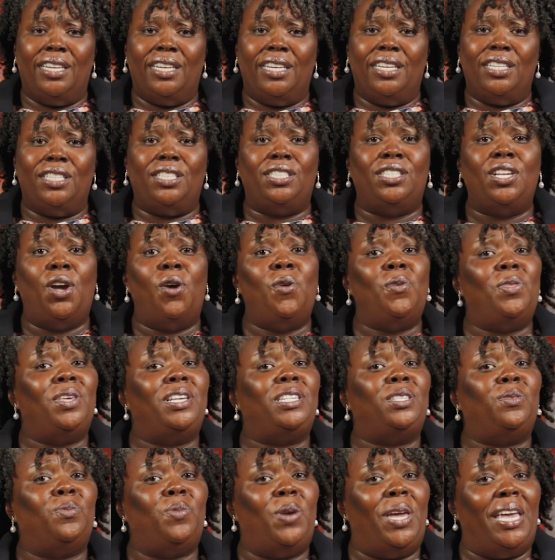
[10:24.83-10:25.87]
So
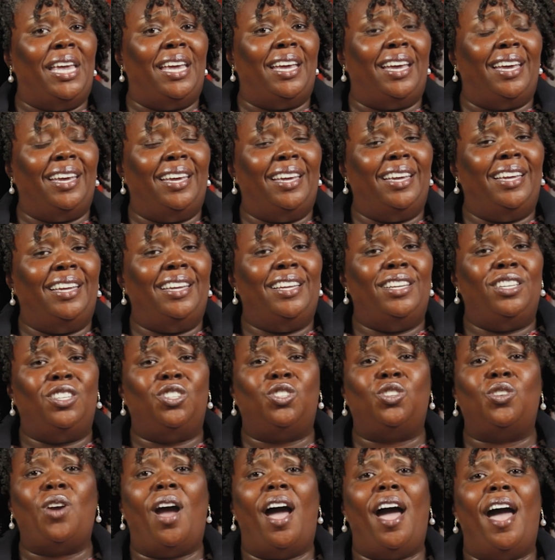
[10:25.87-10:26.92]
this week,
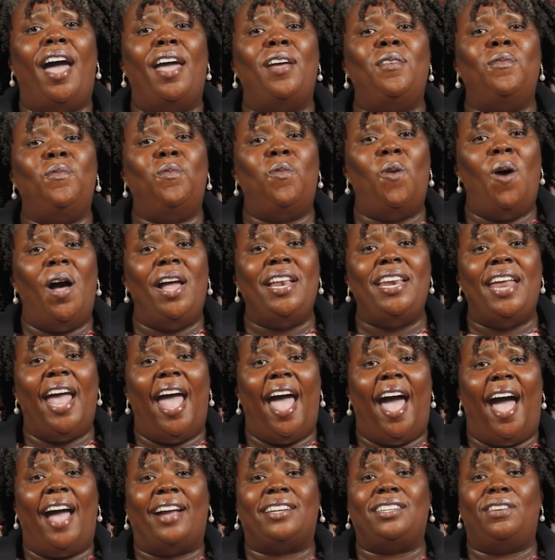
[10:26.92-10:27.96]
try one
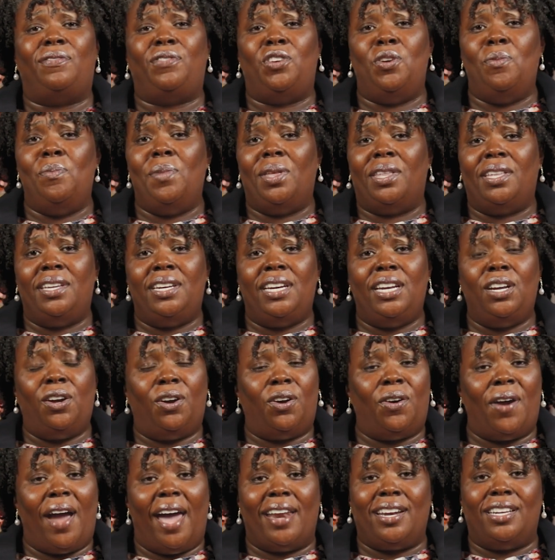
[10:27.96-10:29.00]
act of humility or
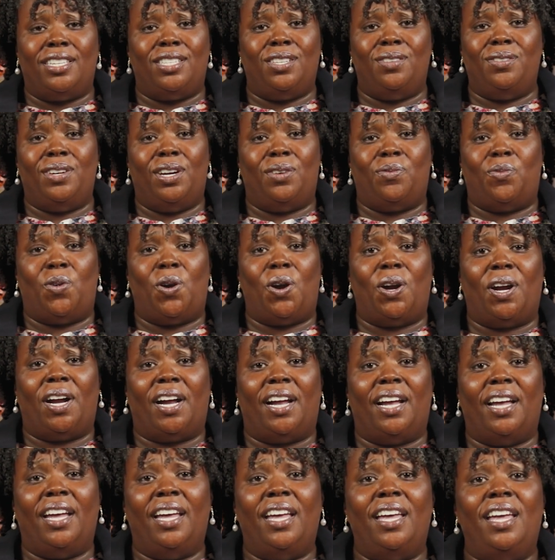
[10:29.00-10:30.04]
gratitude at
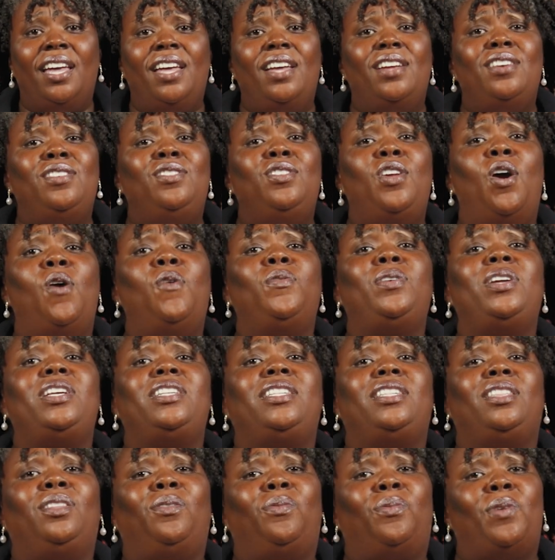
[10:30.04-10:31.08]
work.
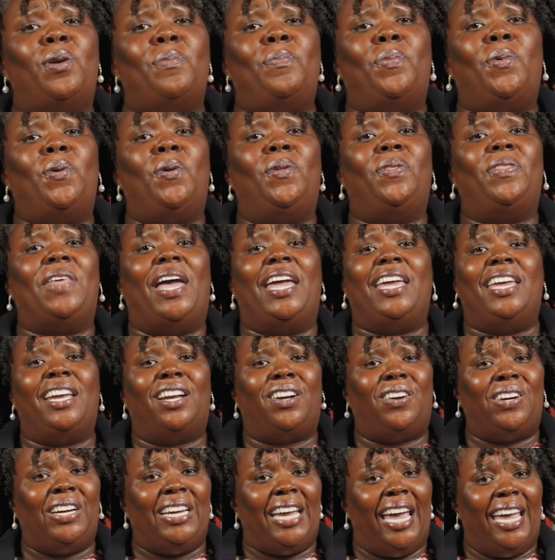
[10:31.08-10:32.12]
Notice the ripple that it
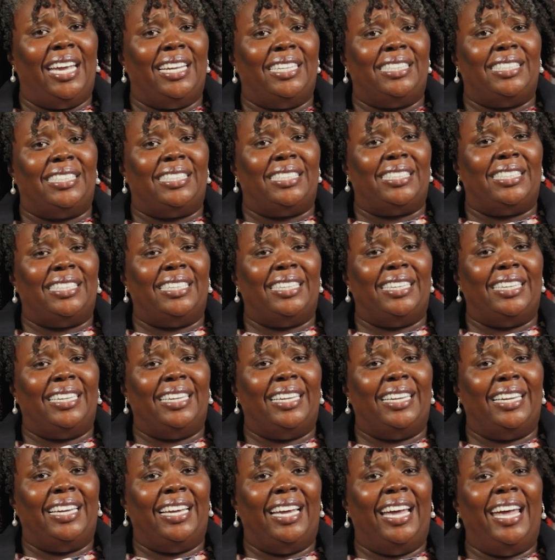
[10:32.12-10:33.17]
creates.
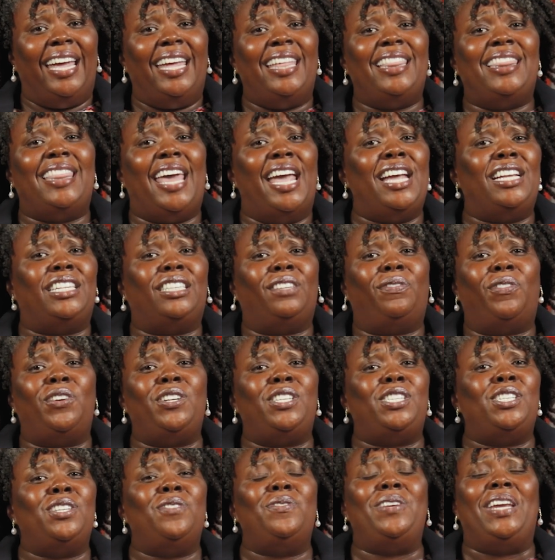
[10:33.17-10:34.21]
Thanks for
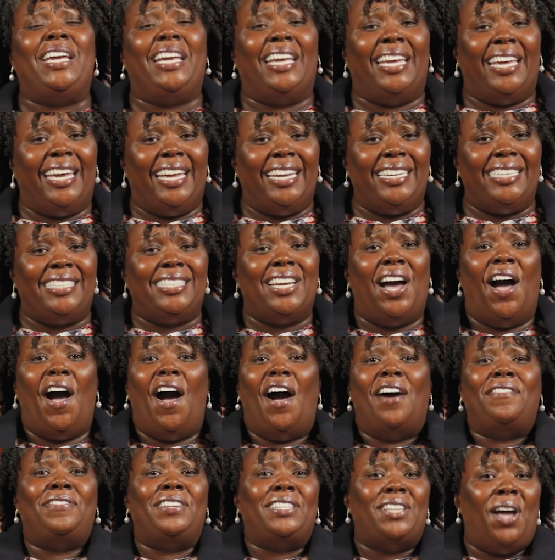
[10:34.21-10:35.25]
tuning in to
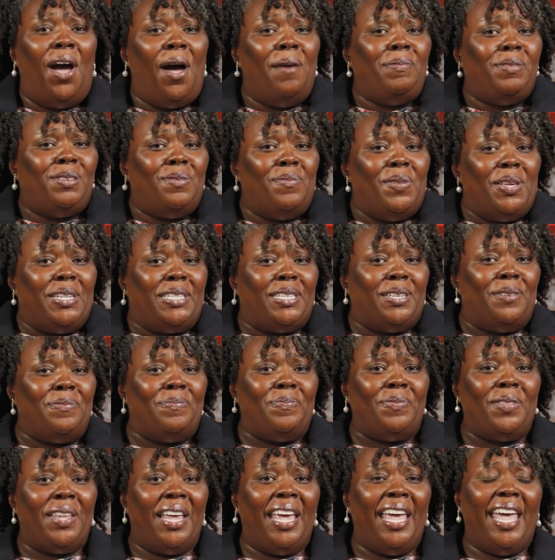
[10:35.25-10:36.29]
Office
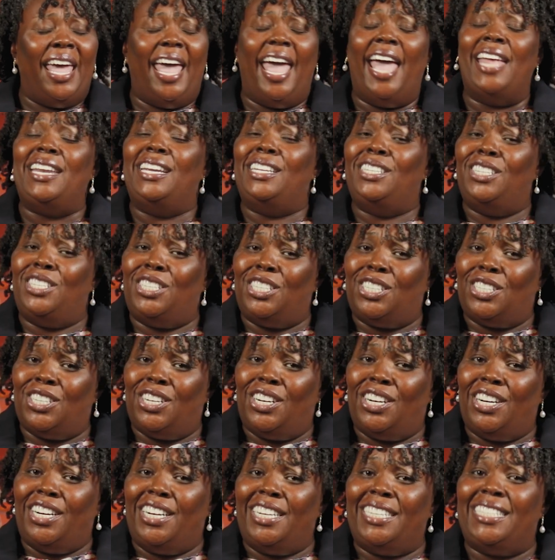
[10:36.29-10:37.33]
Optimism, and
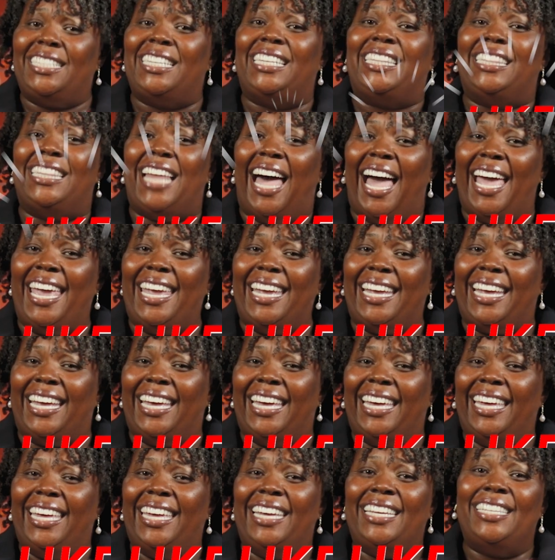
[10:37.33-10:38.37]
ensure to
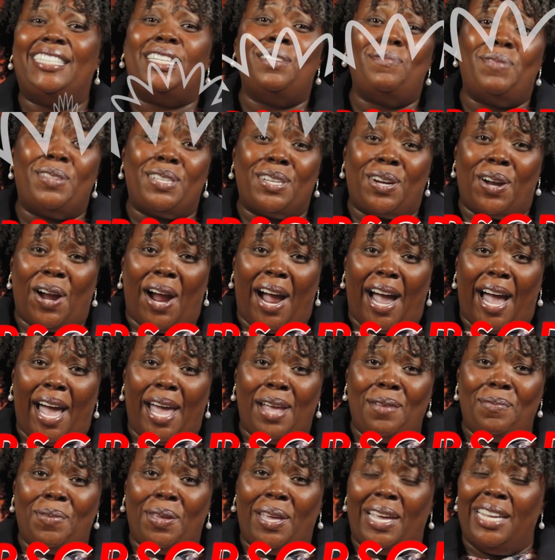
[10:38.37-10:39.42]
like,
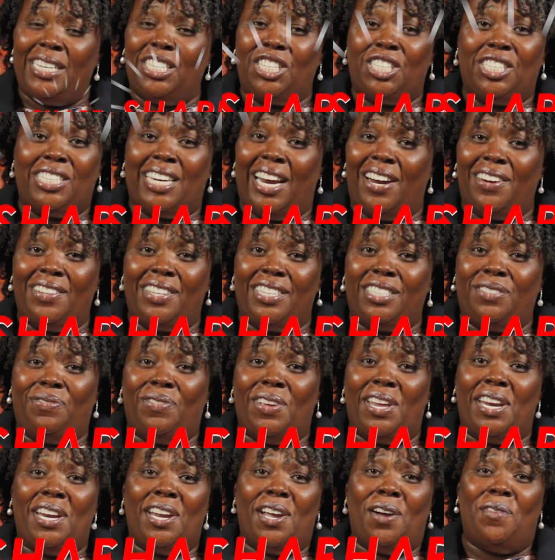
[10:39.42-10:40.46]
subscribe, and share this
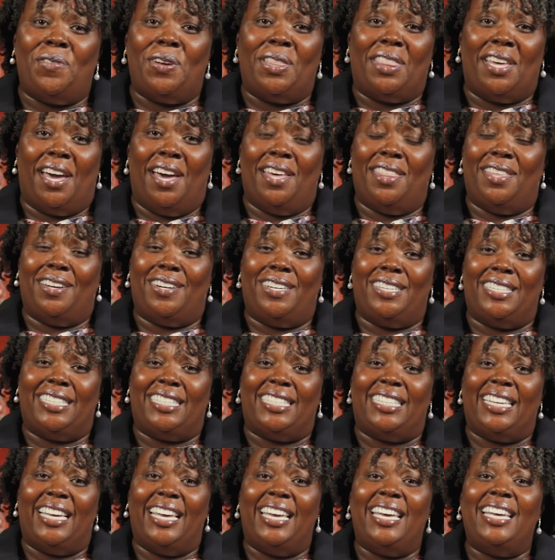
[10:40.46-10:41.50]
video with
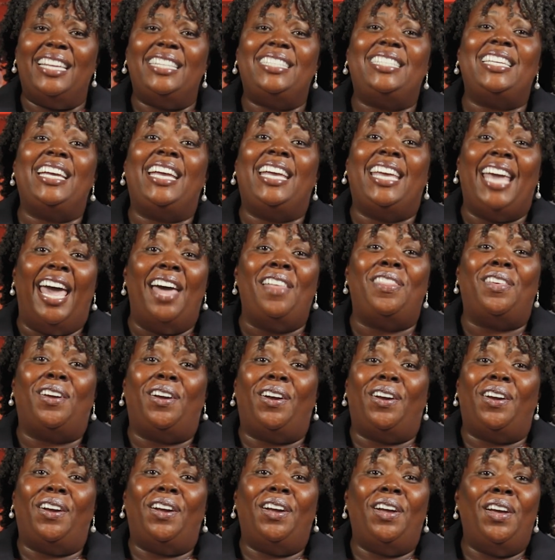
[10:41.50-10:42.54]
others.
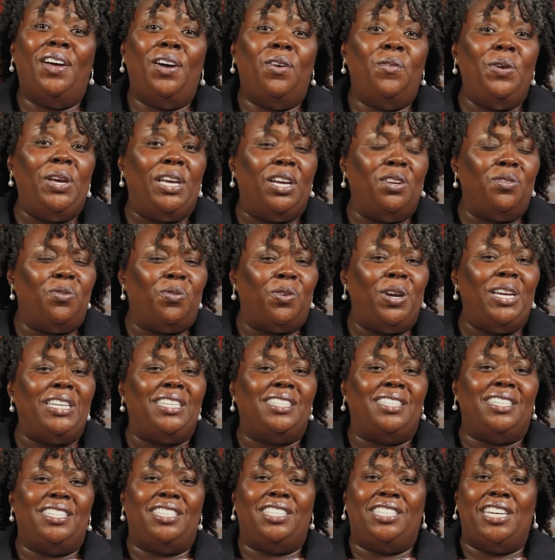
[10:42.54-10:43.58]
Together, we can
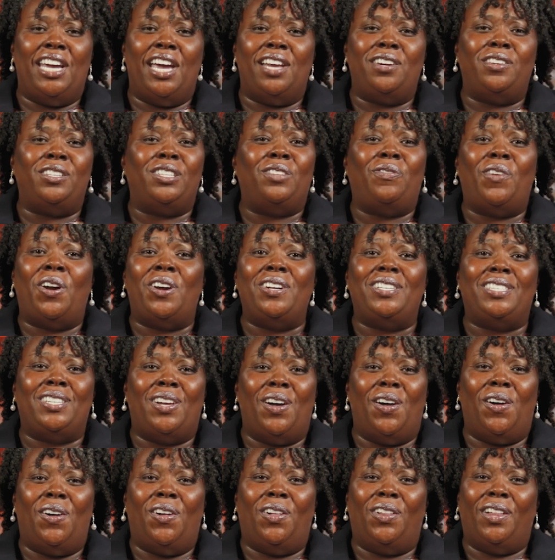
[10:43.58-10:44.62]
reach this channel's first
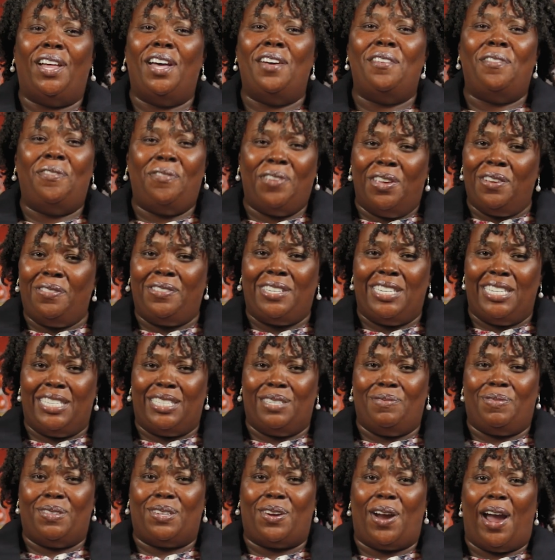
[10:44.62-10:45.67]
goal of 50
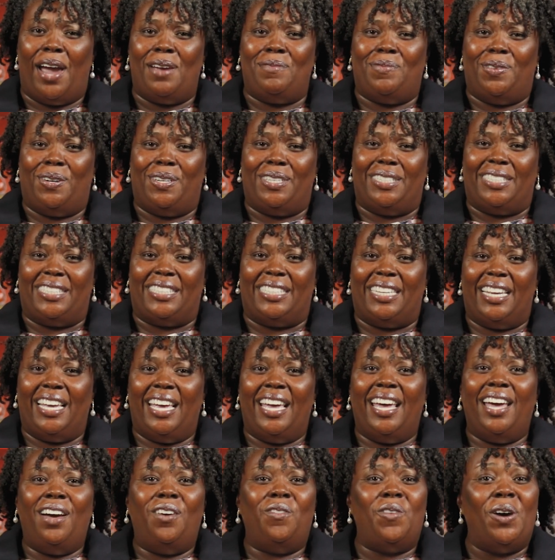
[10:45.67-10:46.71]
subscribers.
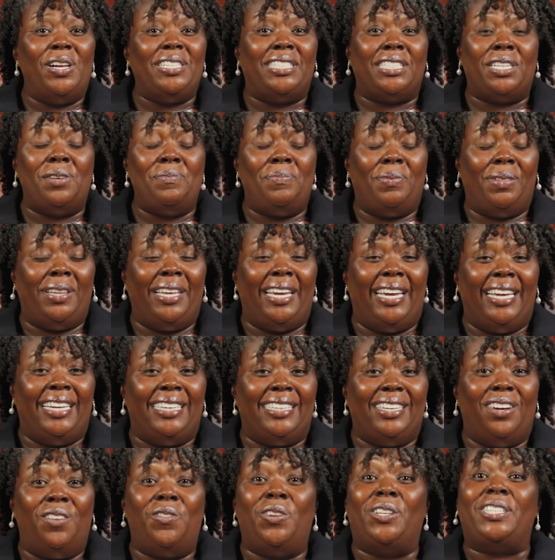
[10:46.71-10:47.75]
Once complete,
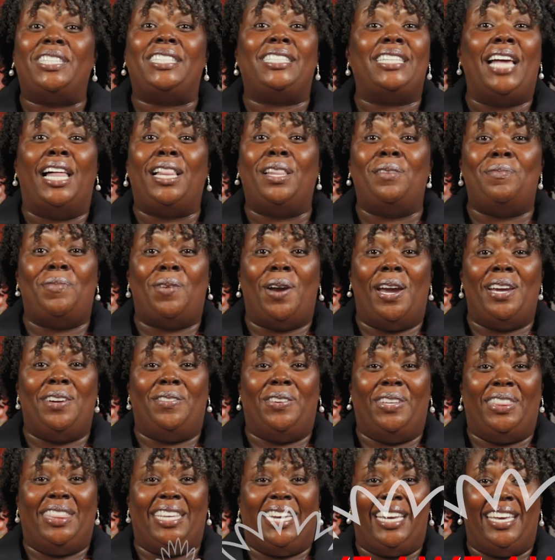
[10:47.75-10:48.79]
we'll celebrate
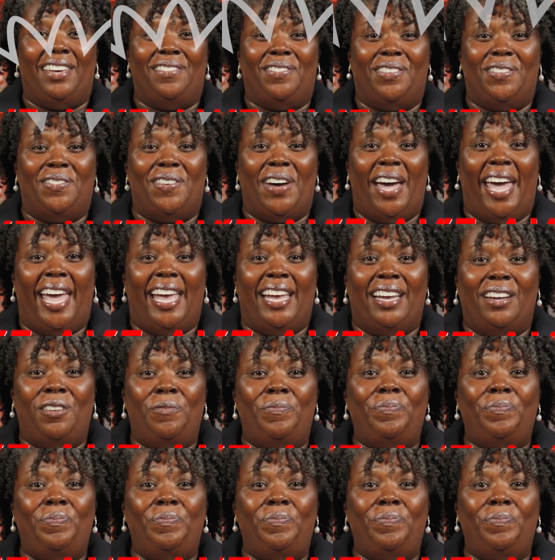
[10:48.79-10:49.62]
with the giveaway.